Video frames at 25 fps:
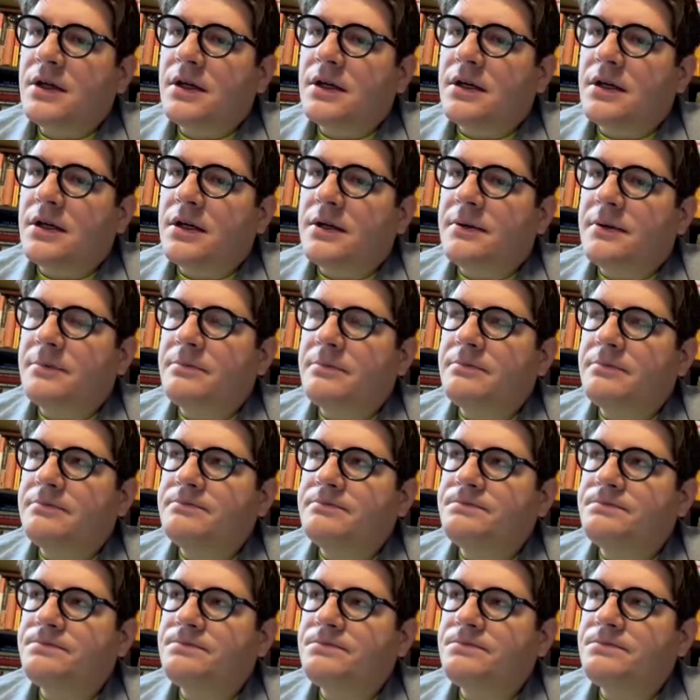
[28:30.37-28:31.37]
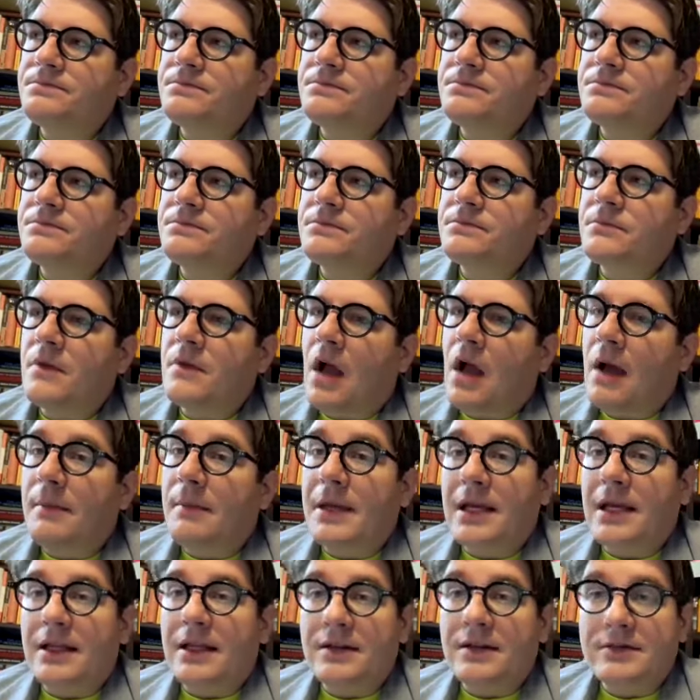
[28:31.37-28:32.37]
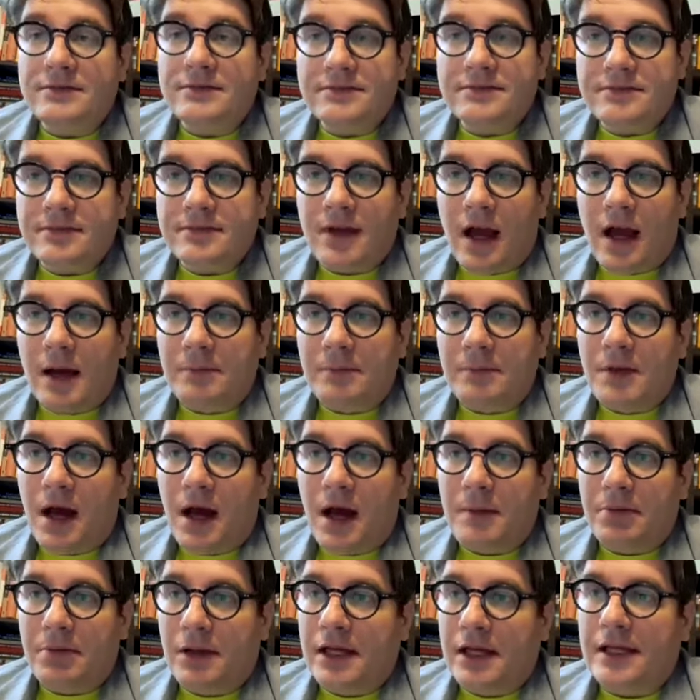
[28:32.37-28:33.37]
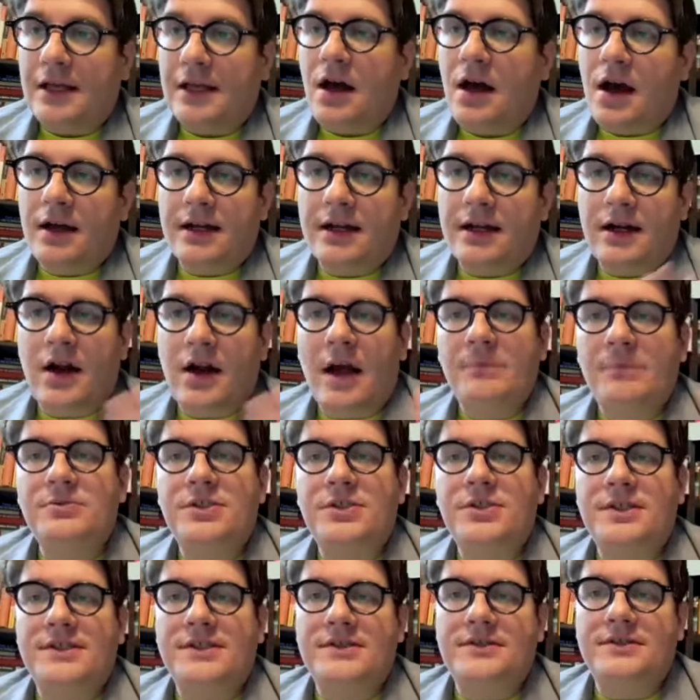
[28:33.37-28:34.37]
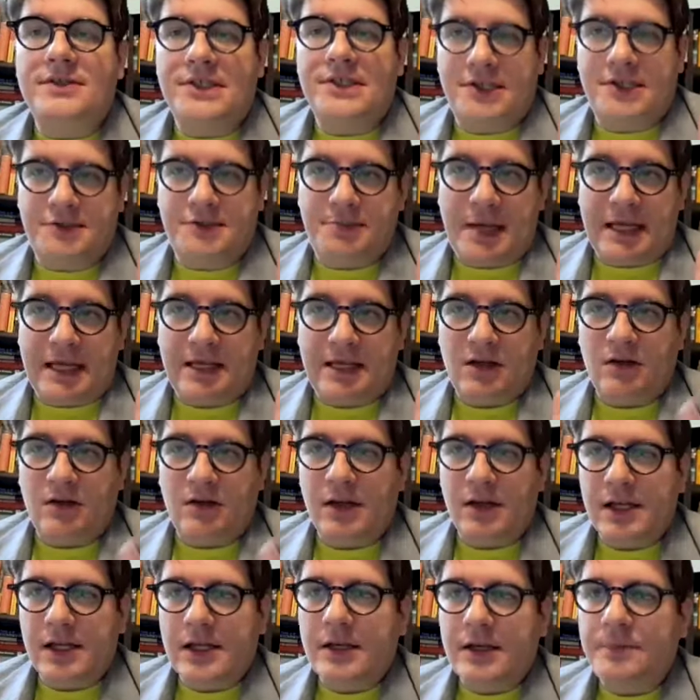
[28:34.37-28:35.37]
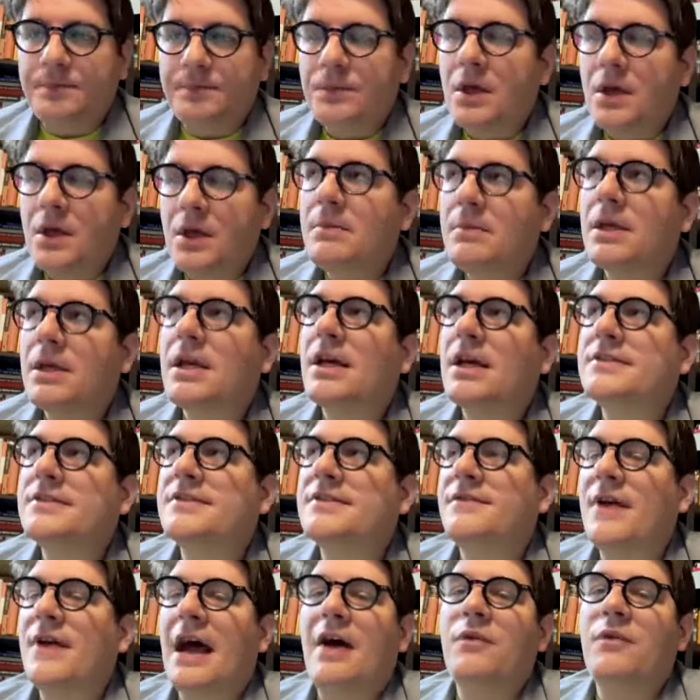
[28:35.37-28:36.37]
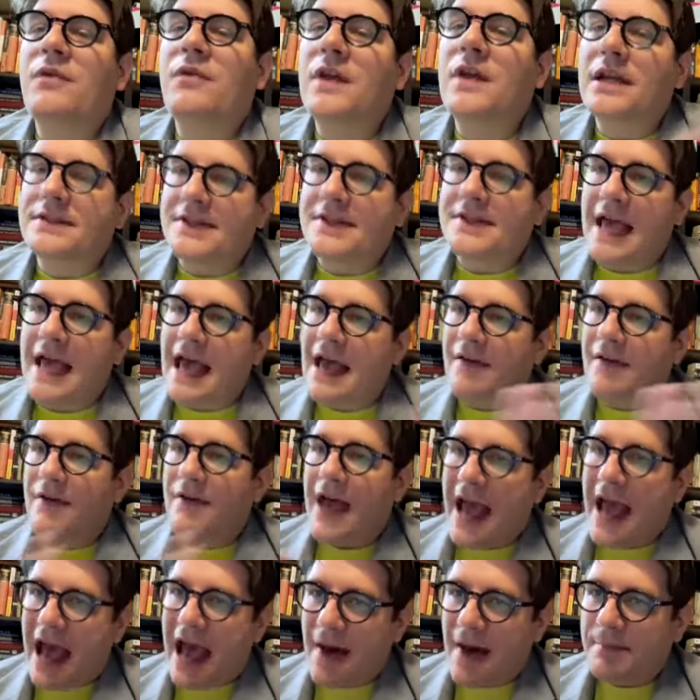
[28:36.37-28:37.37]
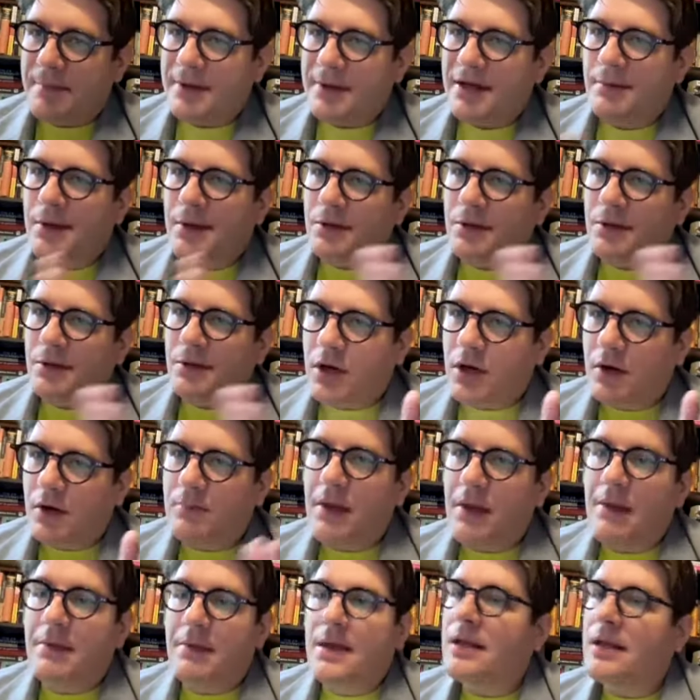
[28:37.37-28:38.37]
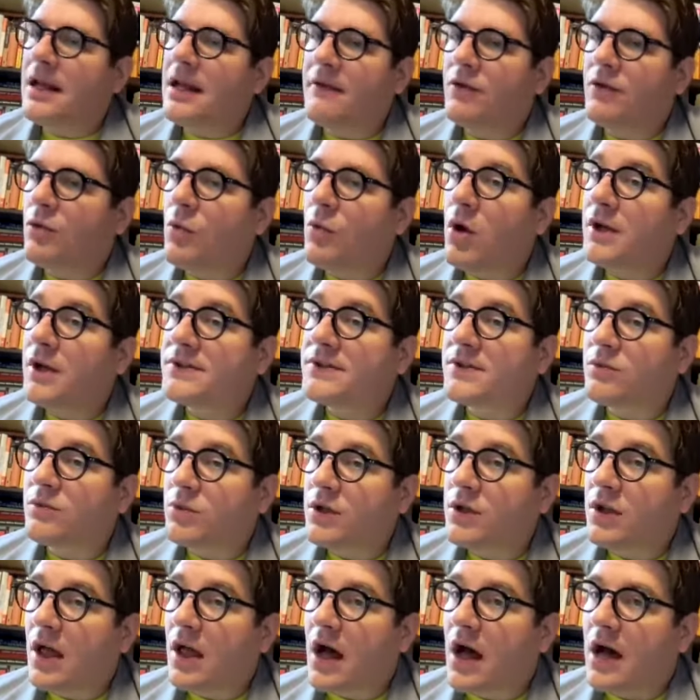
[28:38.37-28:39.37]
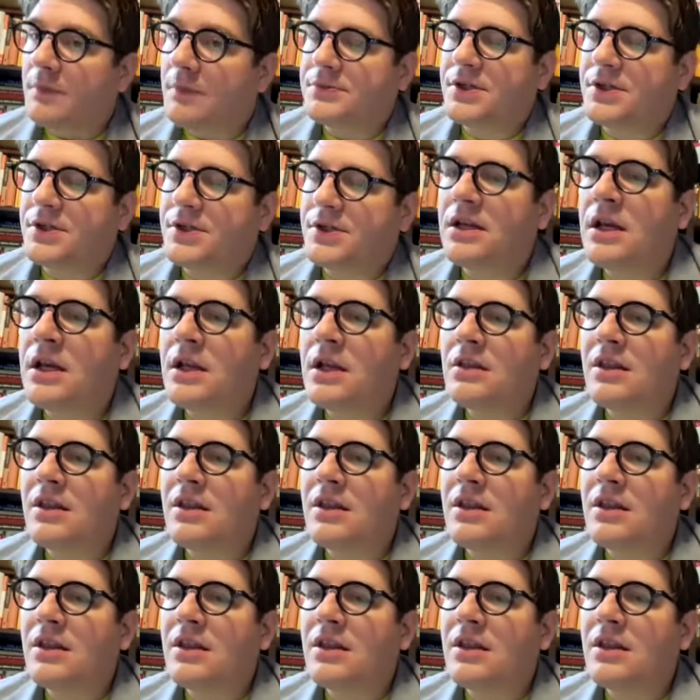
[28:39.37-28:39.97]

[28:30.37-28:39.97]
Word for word: Um, I mean, I'm not playing God here. I'm just speculating because of how things have happened. I'm like, well, maybe it never was a real option.